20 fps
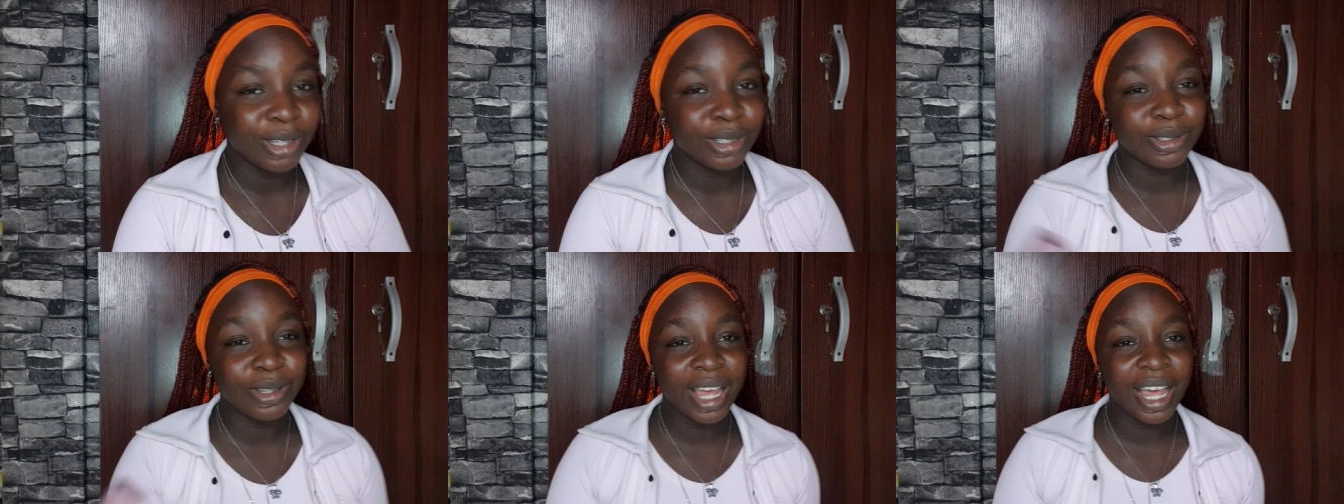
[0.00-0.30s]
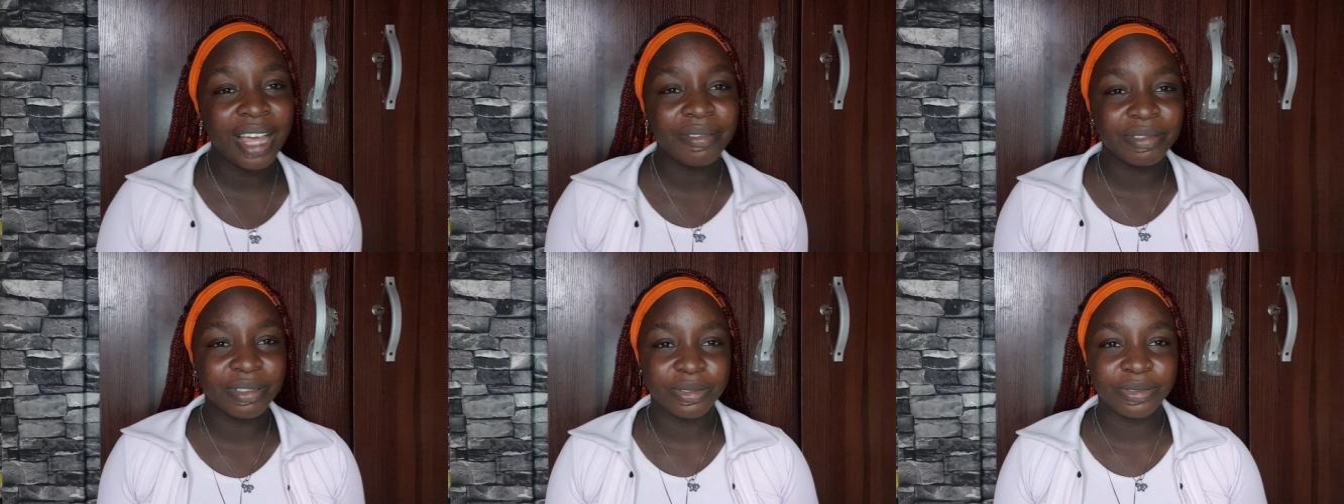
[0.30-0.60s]
so i
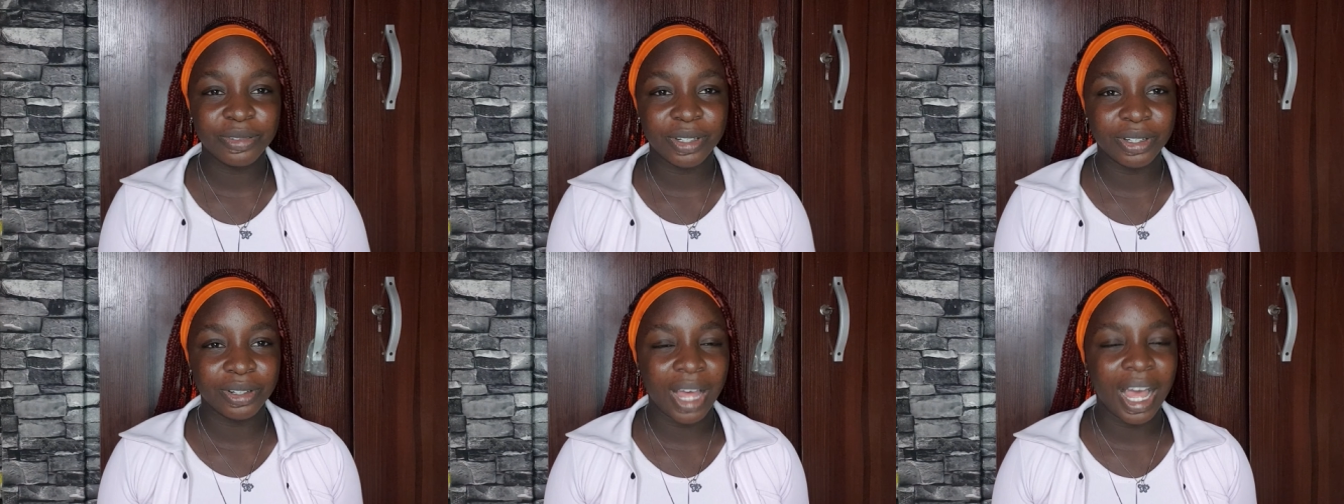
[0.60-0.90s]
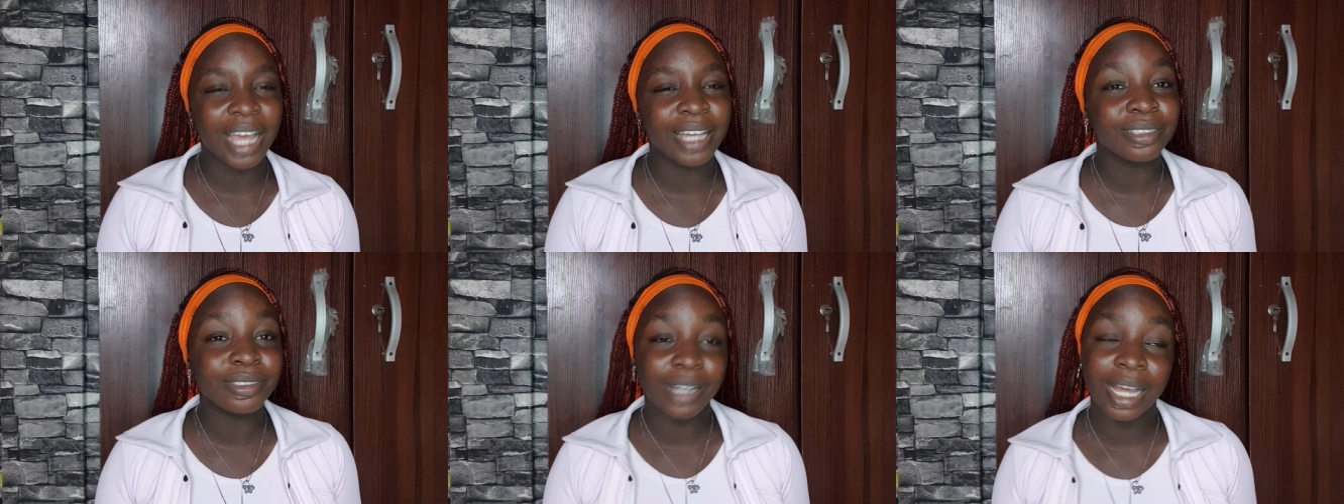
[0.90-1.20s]
have different
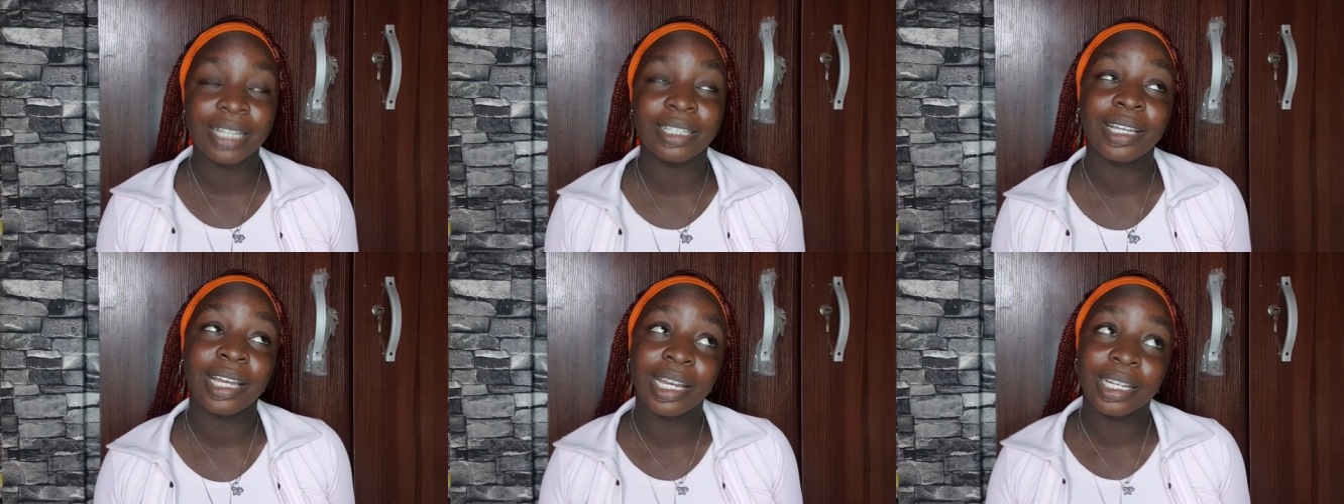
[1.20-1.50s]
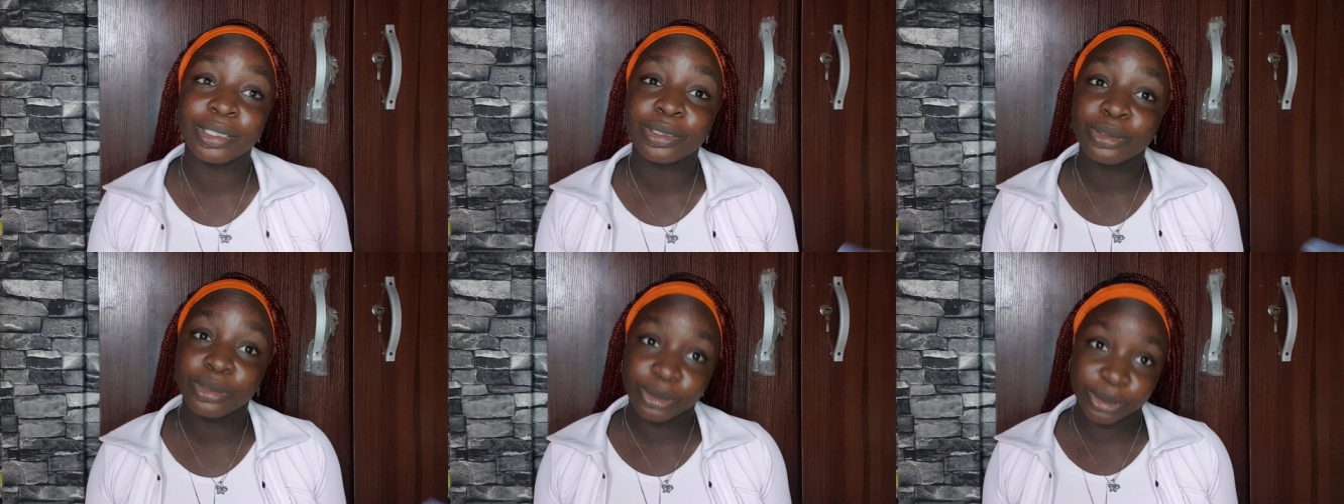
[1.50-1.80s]
i i, I
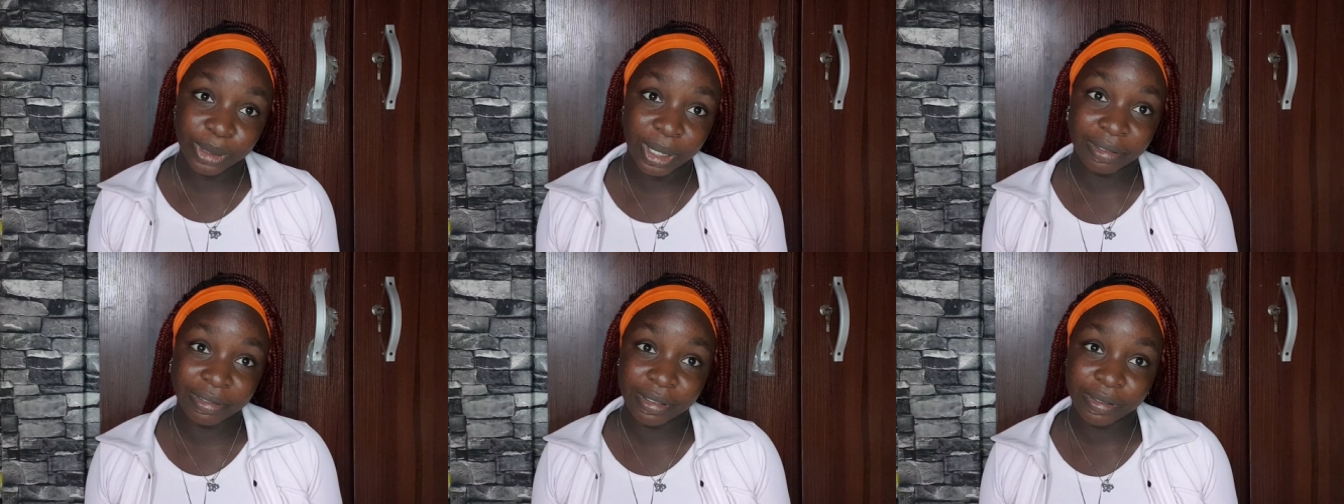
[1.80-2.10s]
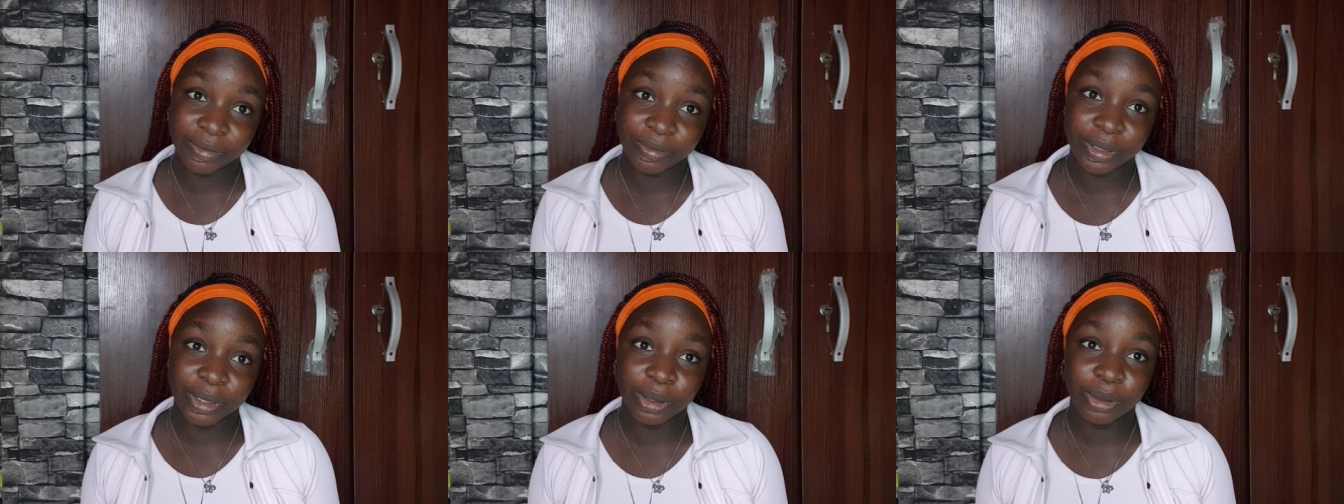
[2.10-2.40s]
used to have
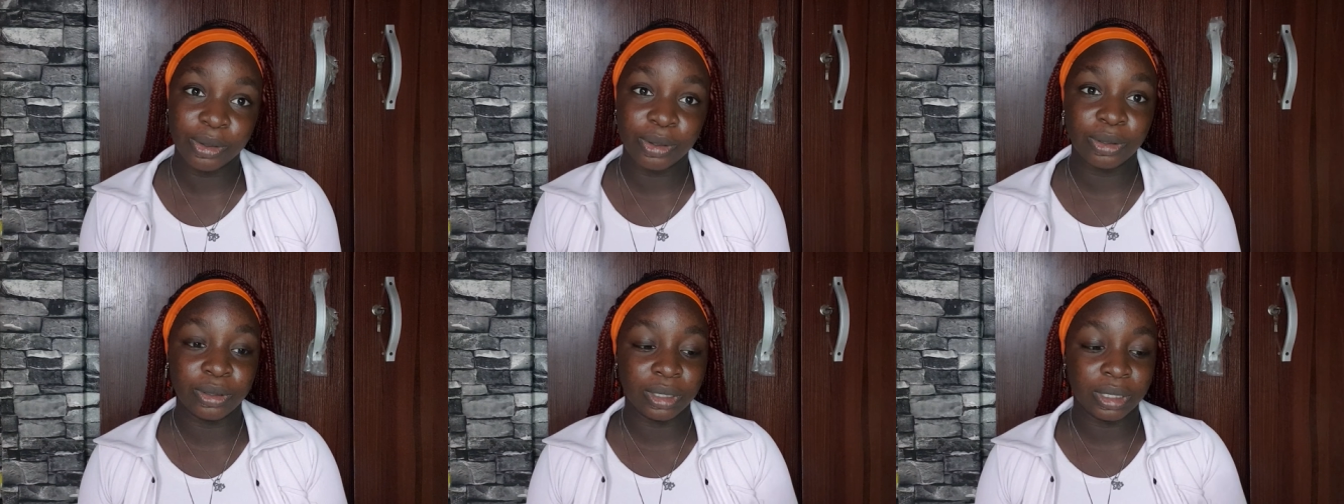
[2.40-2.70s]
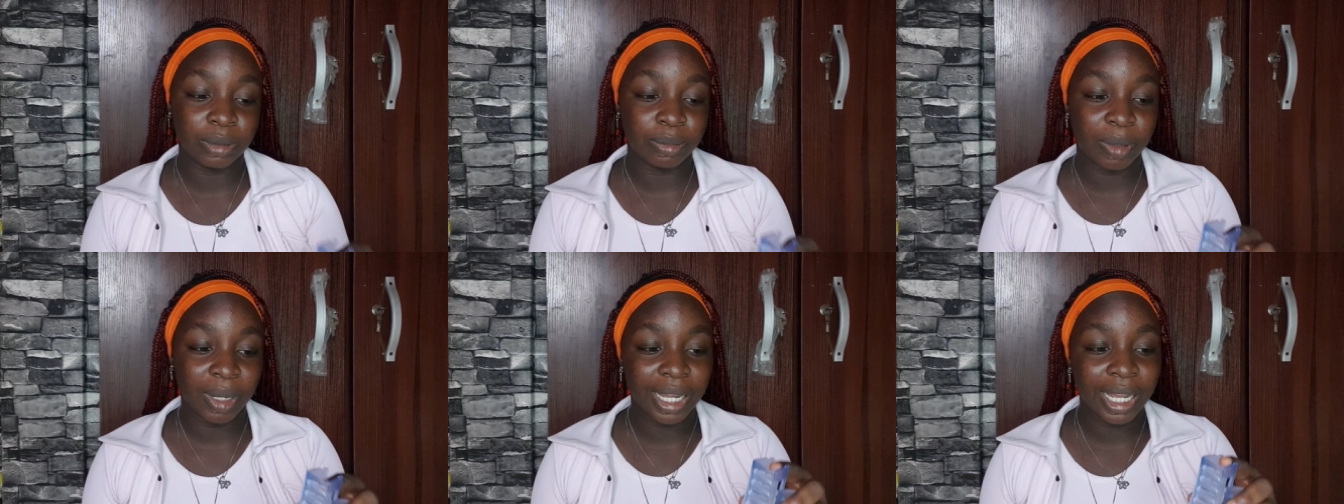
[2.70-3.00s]
different
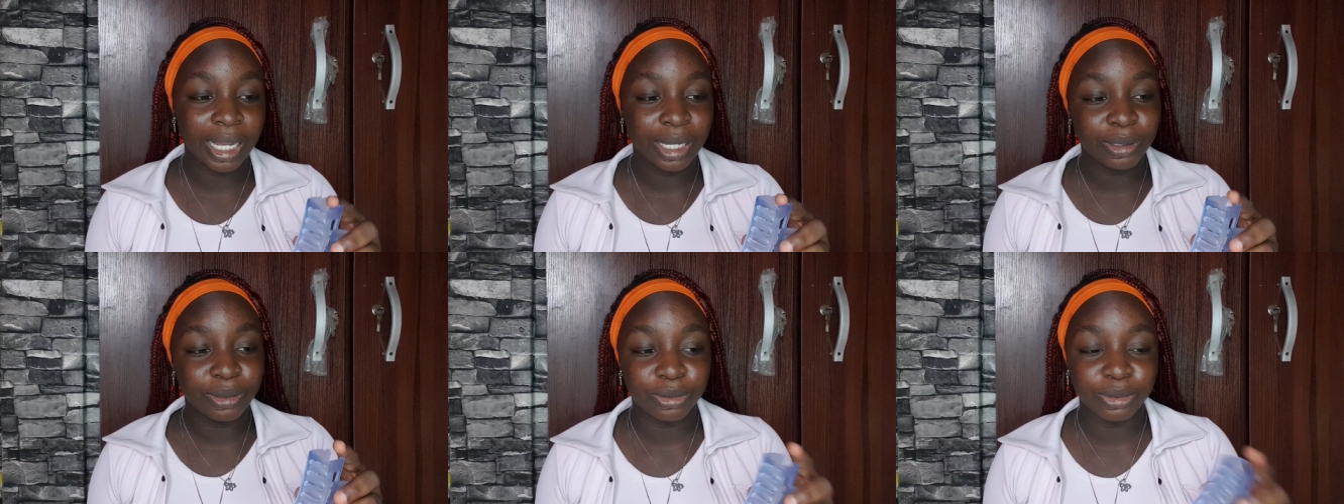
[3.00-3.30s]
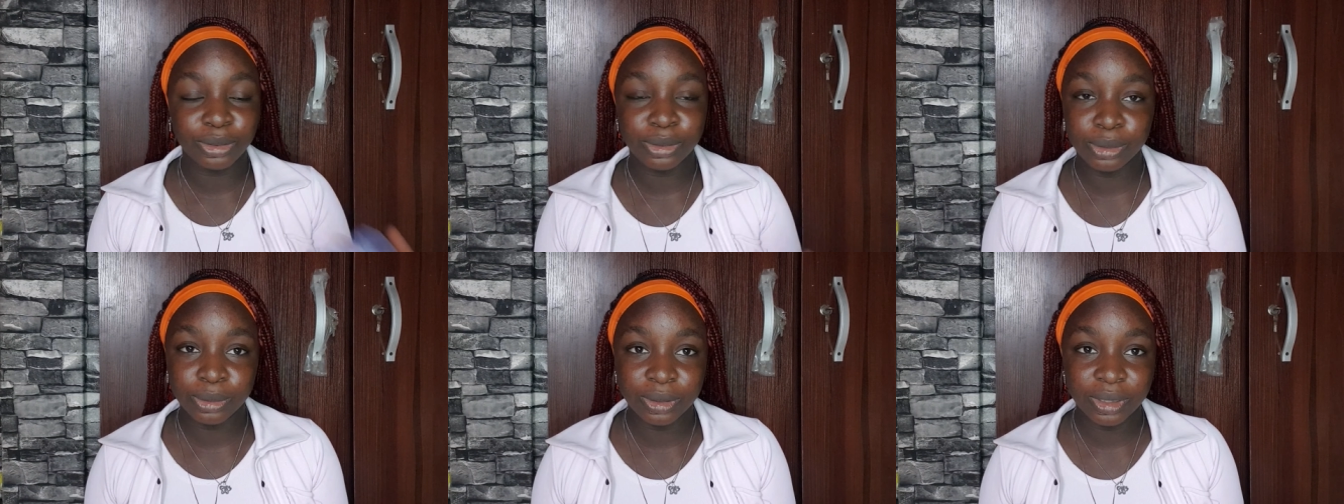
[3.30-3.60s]
colors but i kind
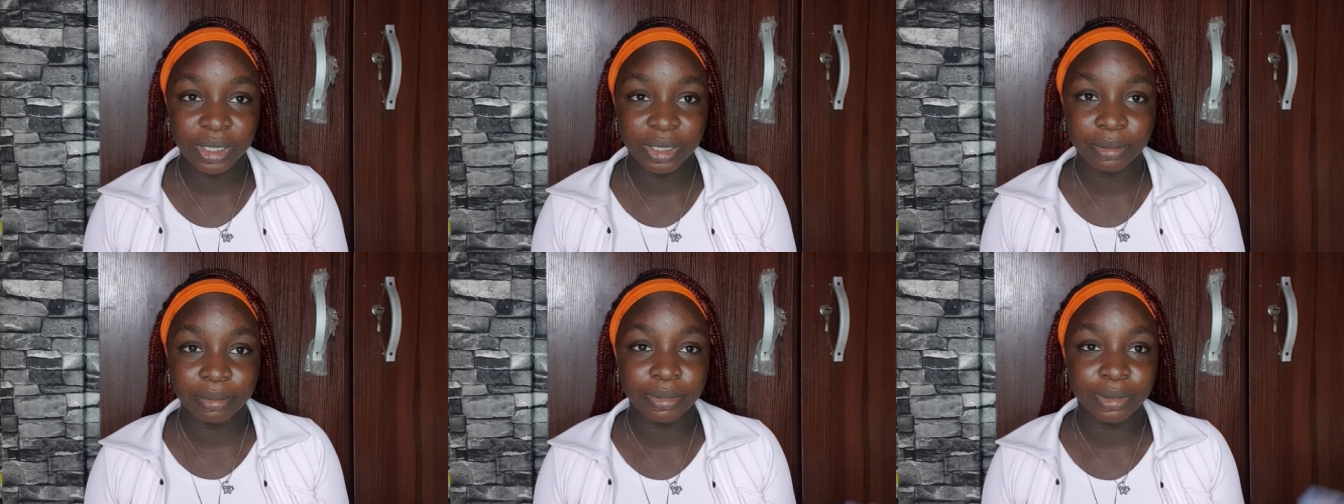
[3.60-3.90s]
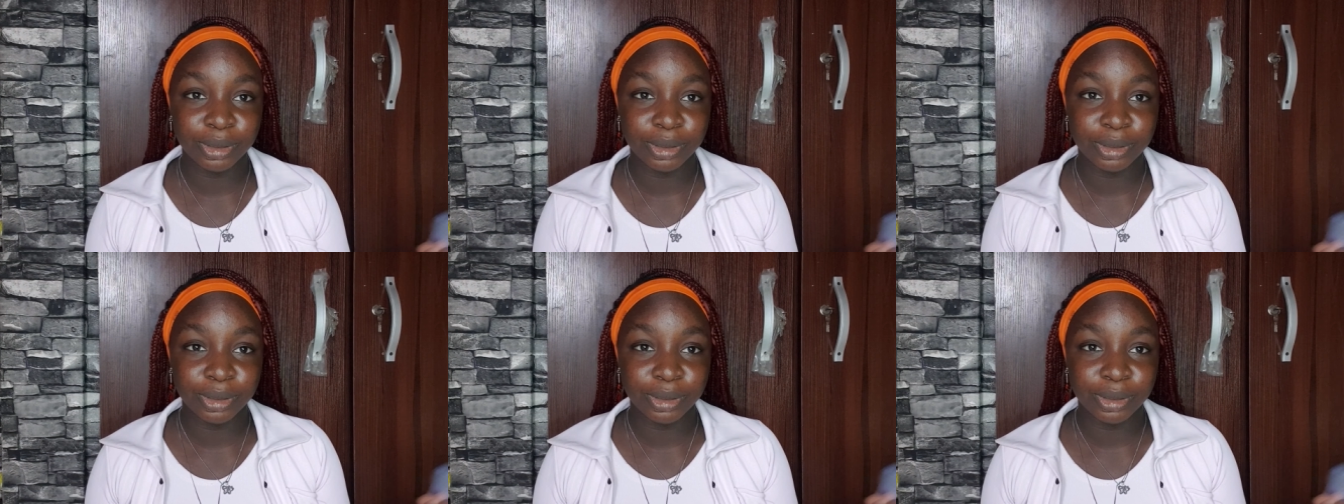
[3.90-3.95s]
of sold them